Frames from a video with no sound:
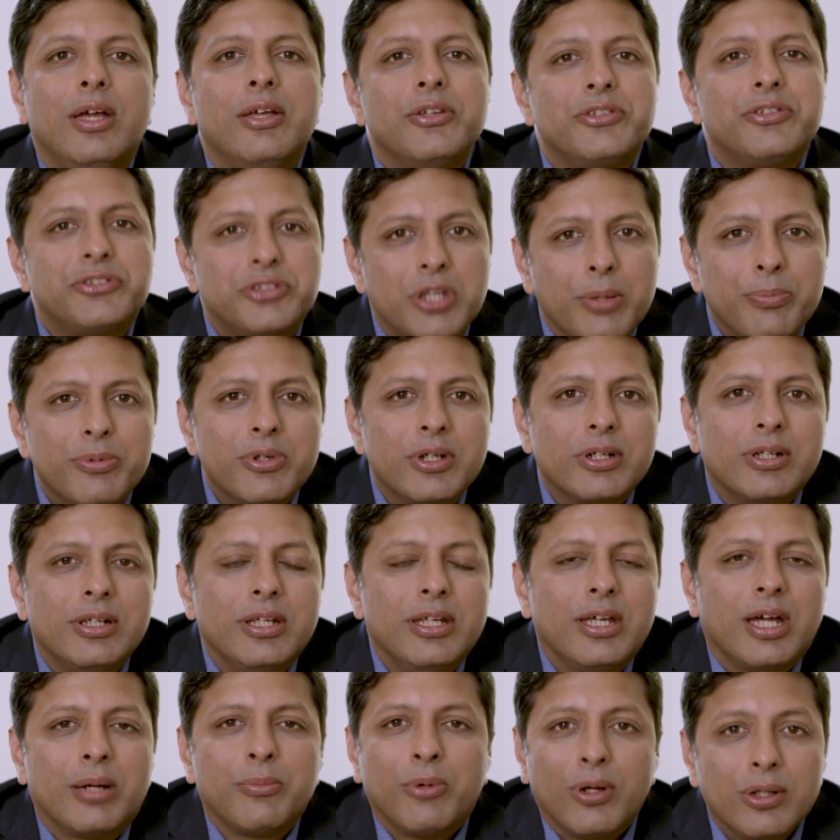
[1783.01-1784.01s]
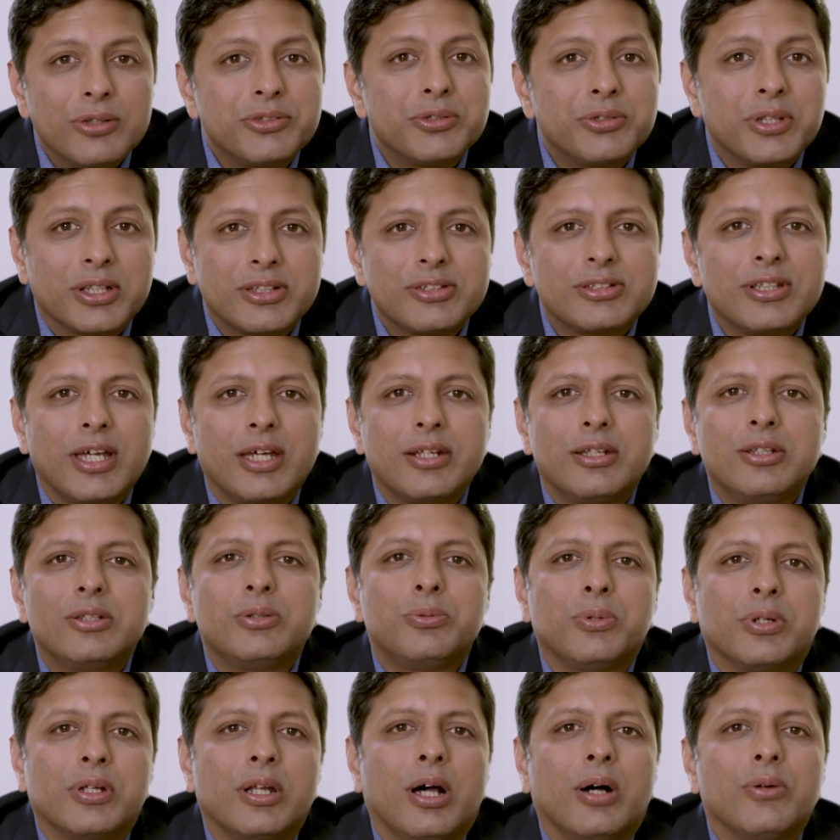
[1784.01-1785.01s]
Separately, I'm also excited
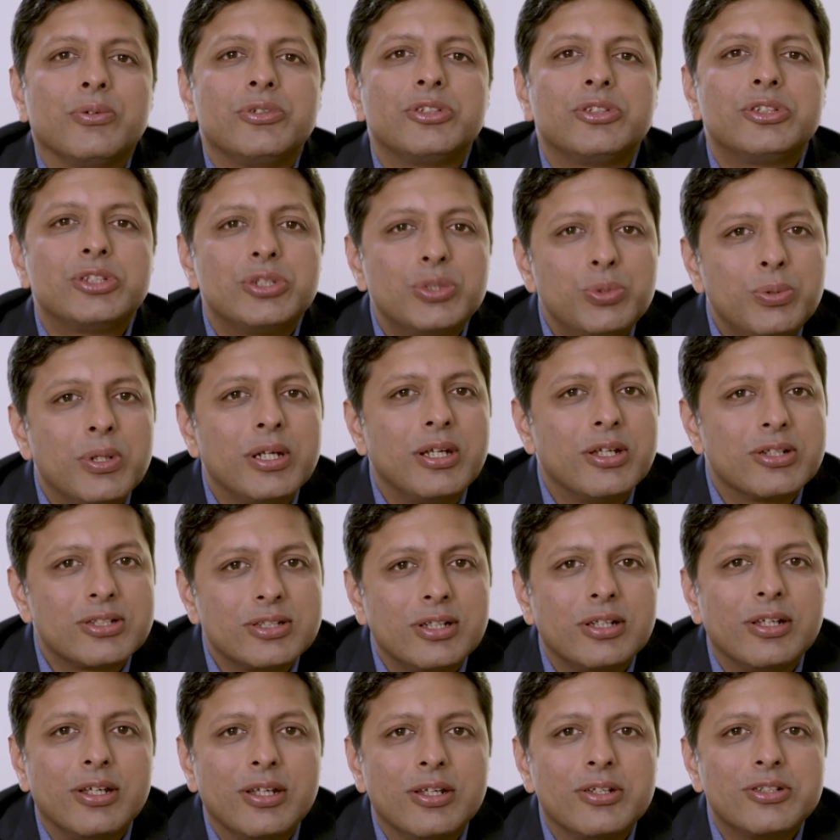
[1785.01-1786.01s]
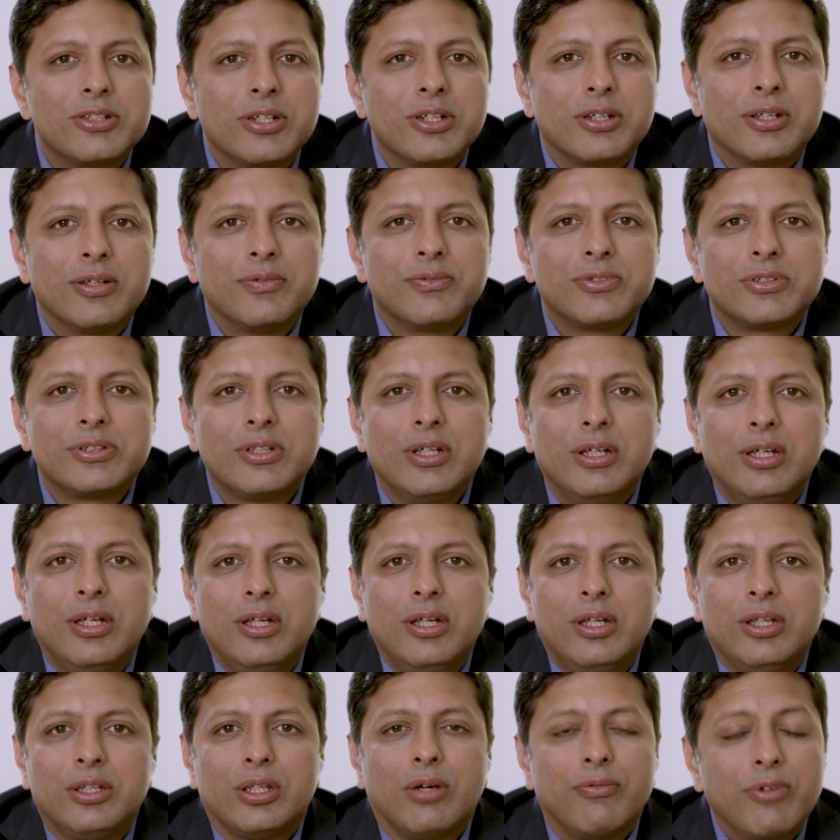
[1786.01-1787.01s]
to announce 2 additional initiatives.
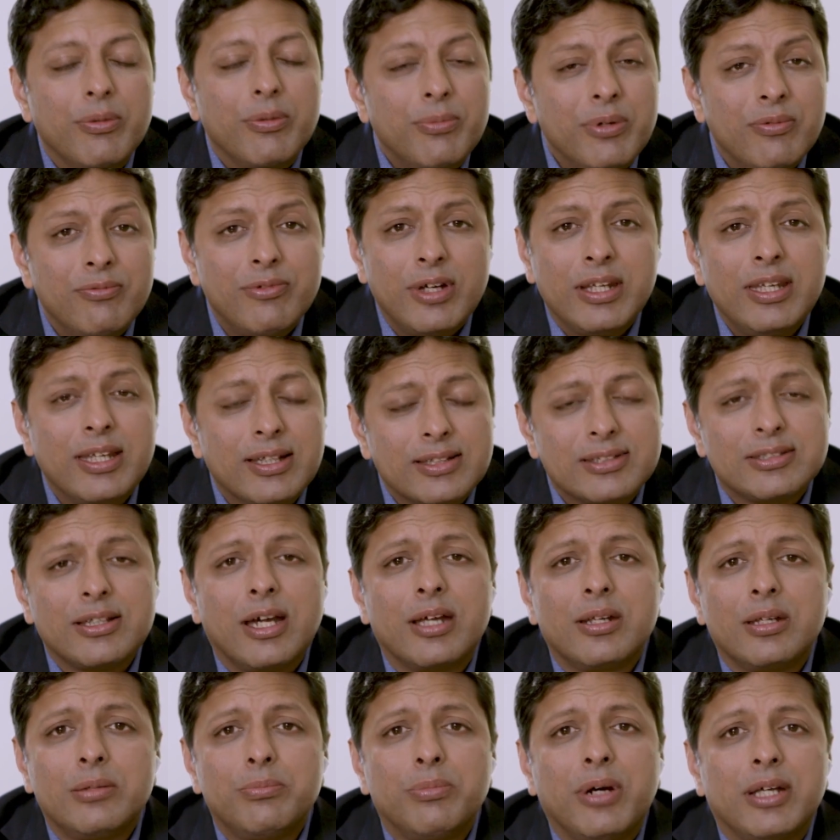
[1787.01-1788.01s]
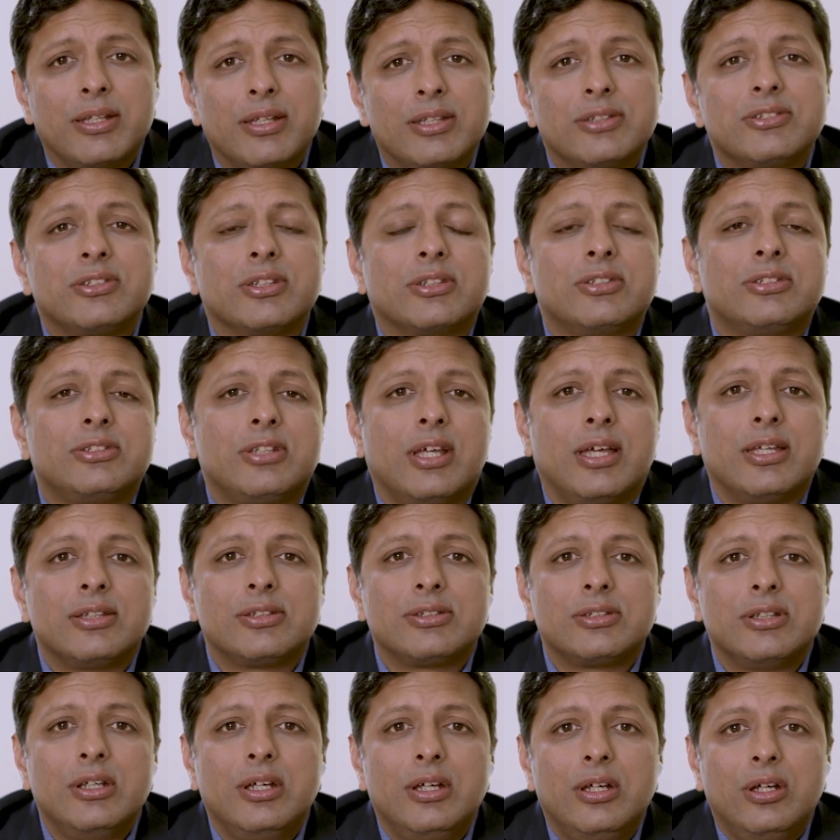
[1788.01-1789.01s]
Now, we've been very excited by the
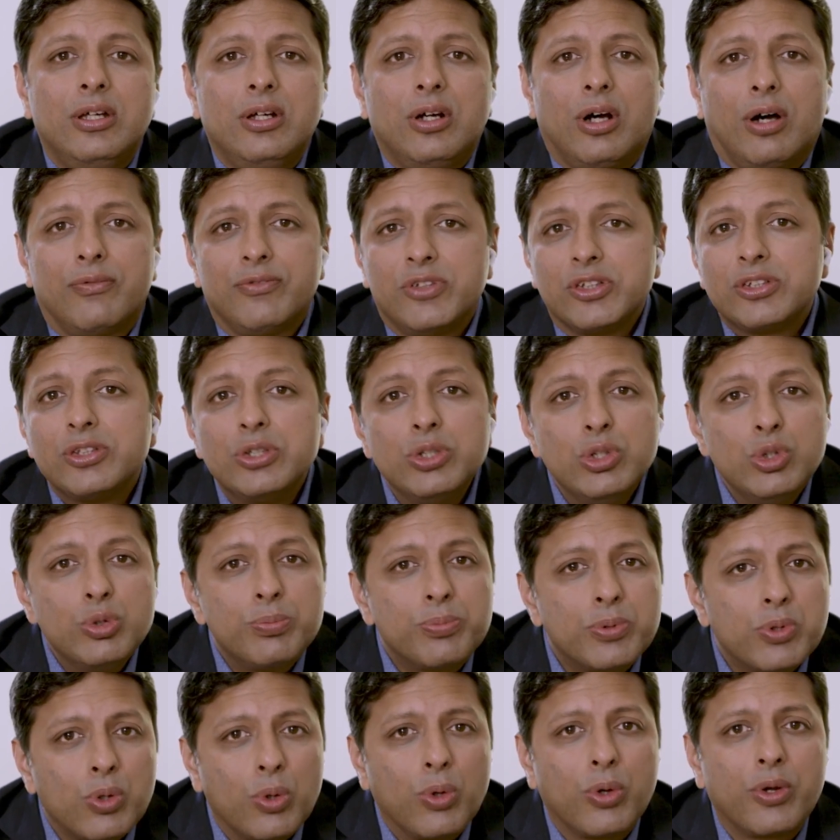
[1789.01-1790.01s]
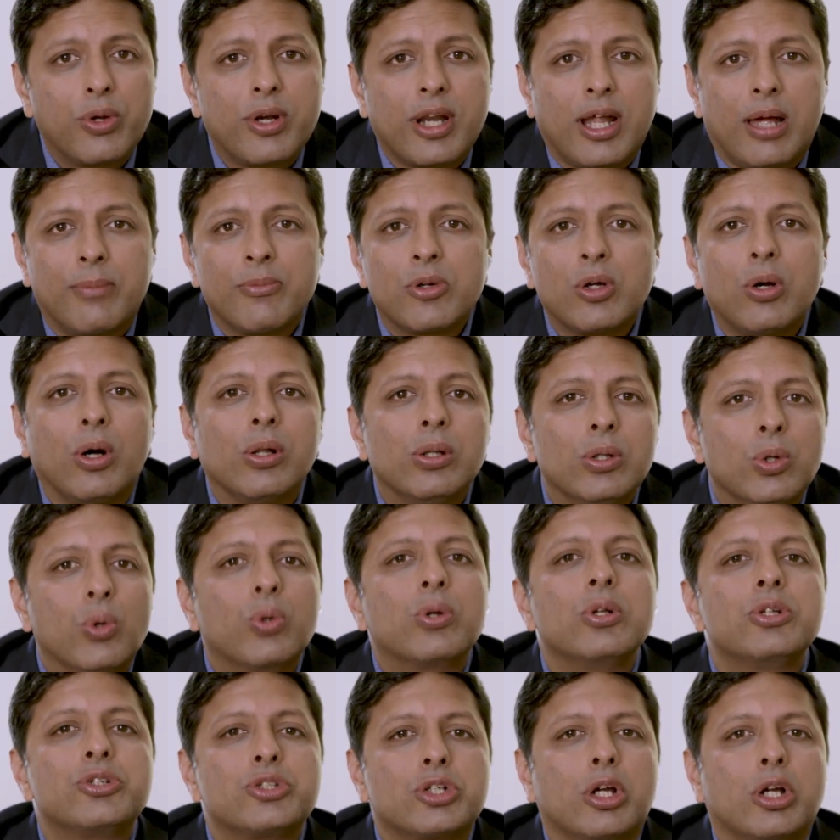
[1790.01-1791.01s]
success of this new program called
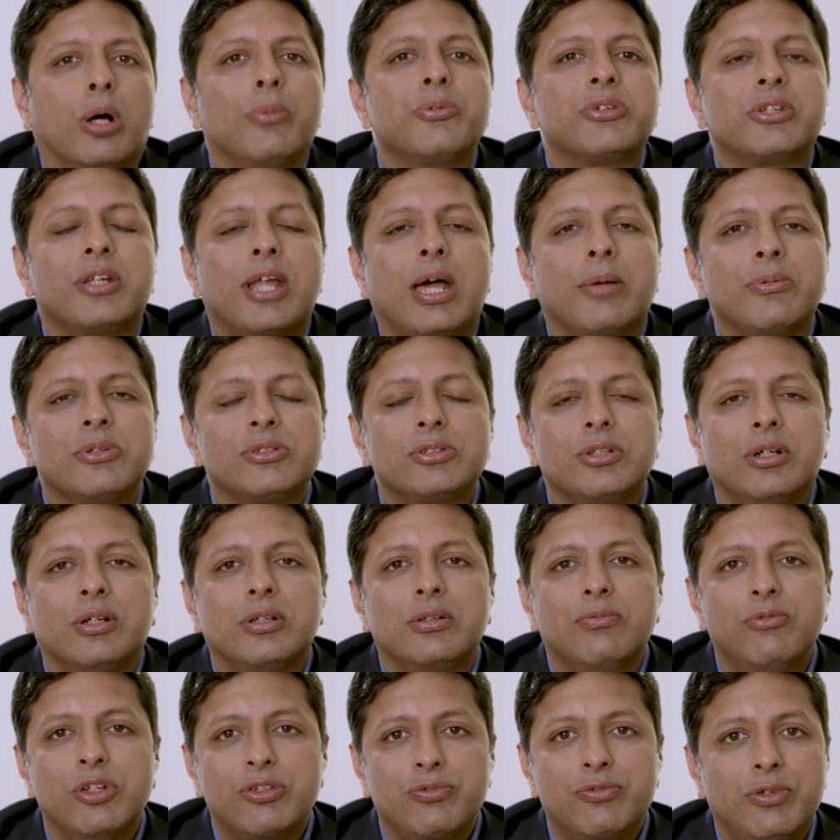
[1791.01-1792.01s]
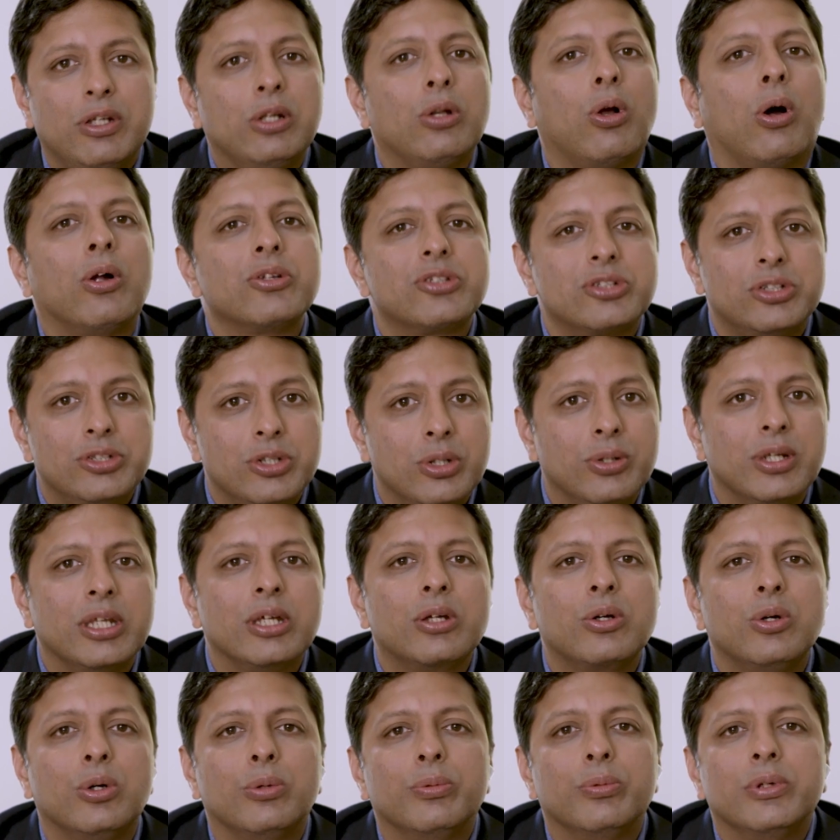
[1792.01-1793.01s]
Local Shops on Amazon, which we launched
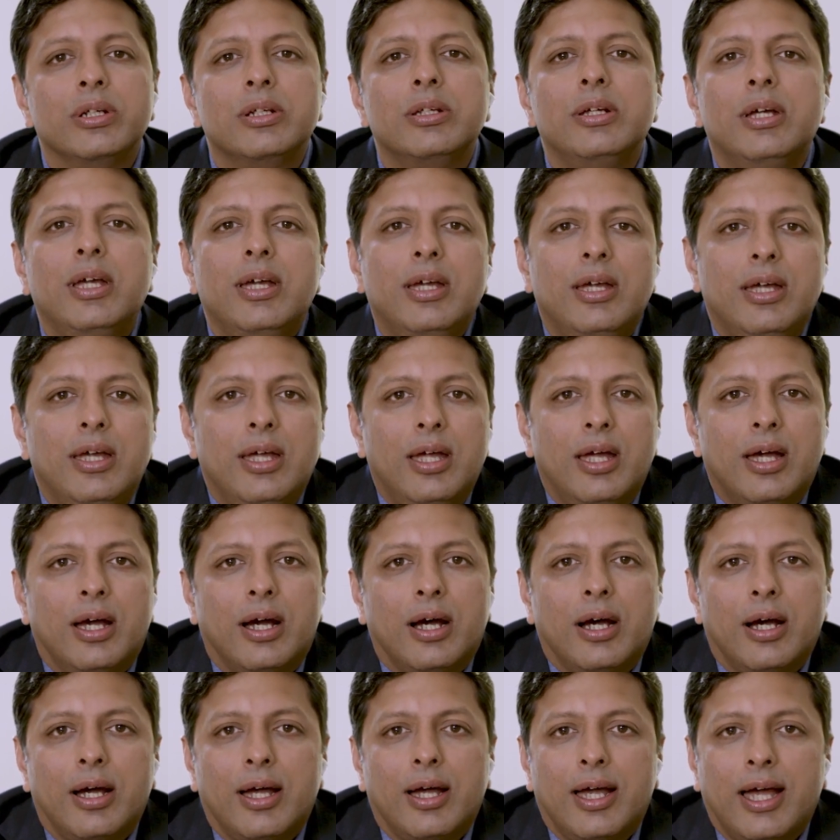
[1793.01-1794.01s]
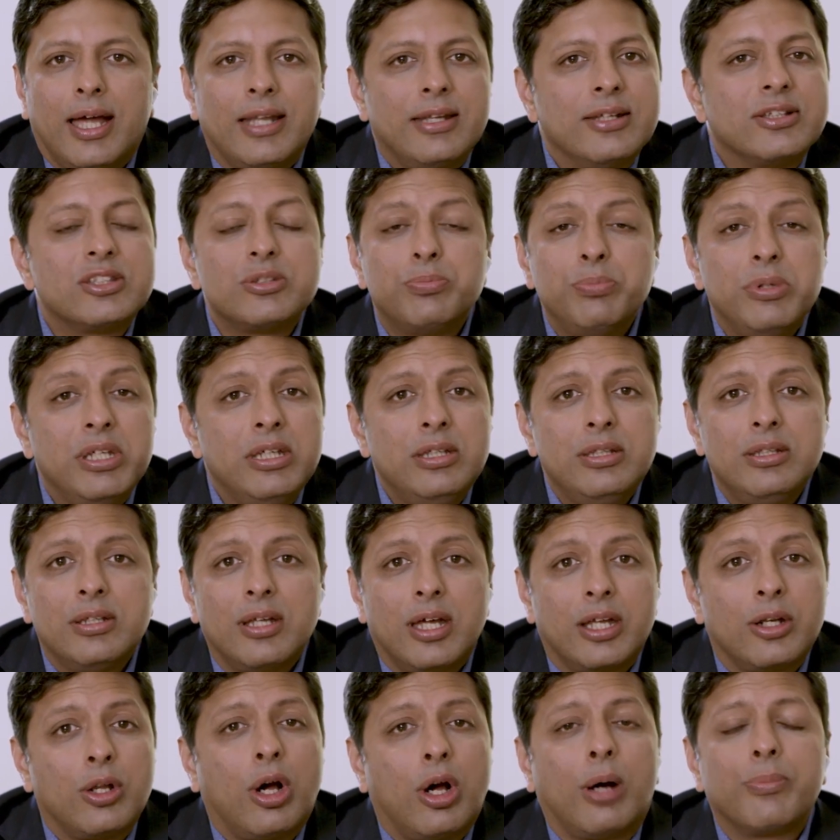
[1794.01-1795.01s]
during COVID. And it's
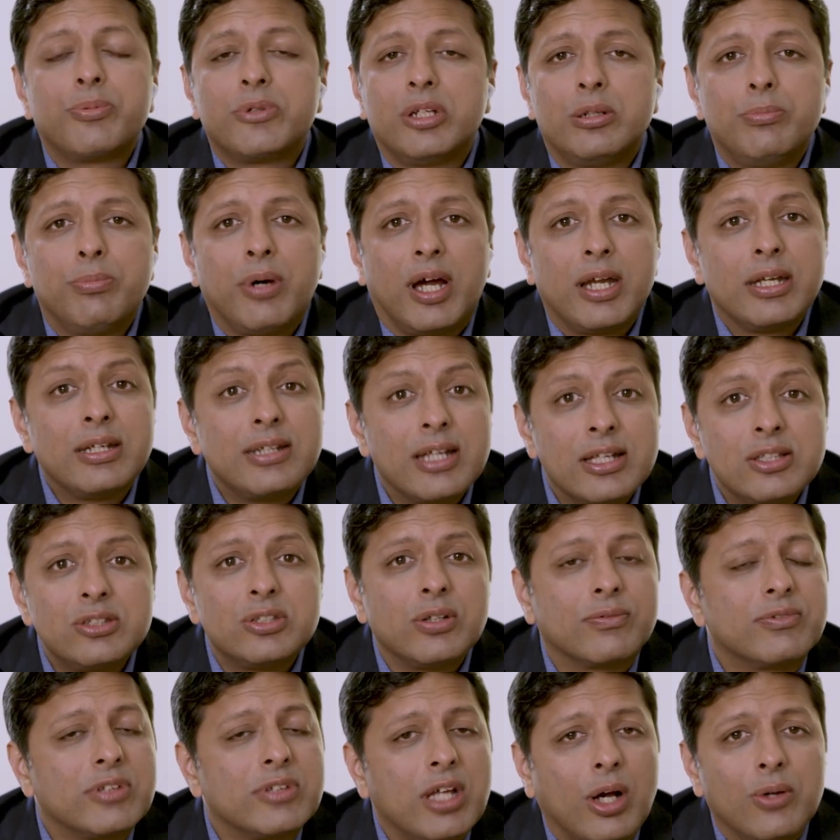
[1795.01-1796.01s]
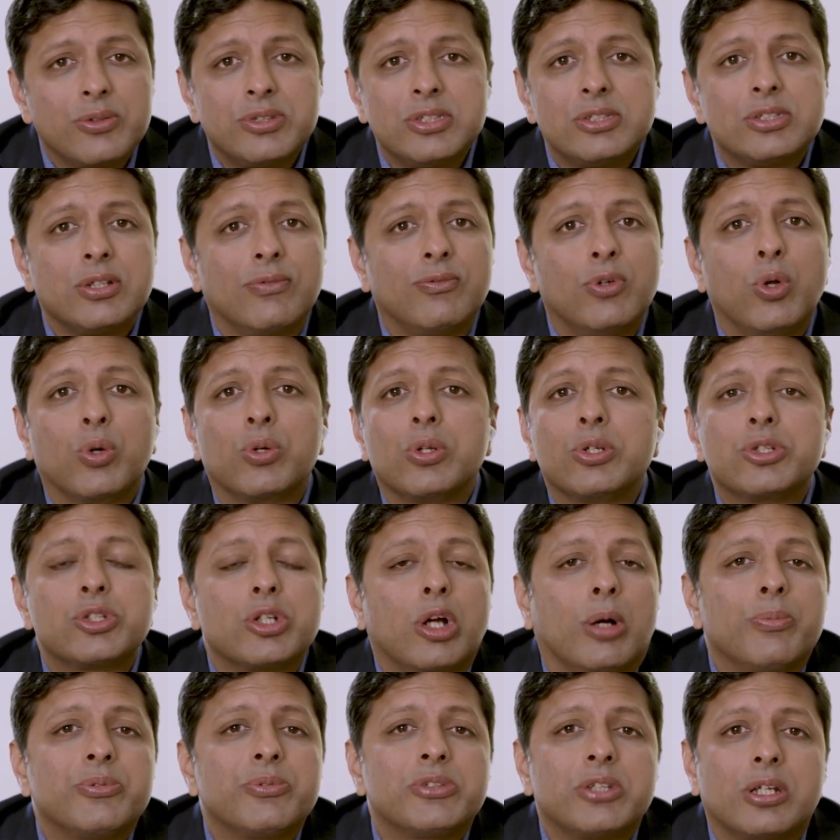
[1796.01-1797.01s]
been adopted by tens of thousands of local
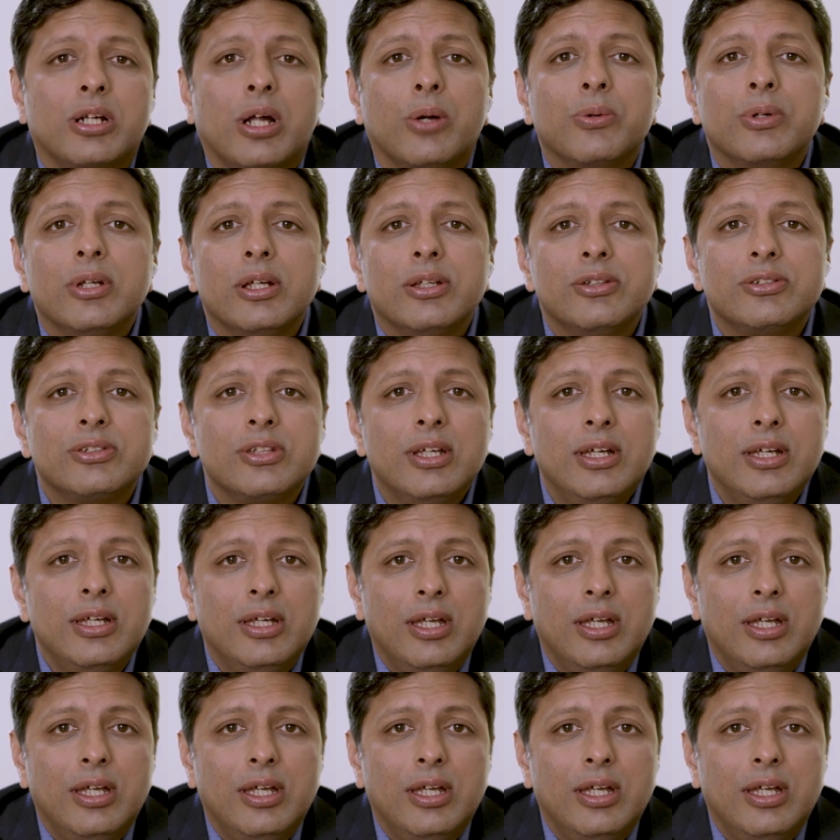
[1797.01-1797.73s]
shops around us.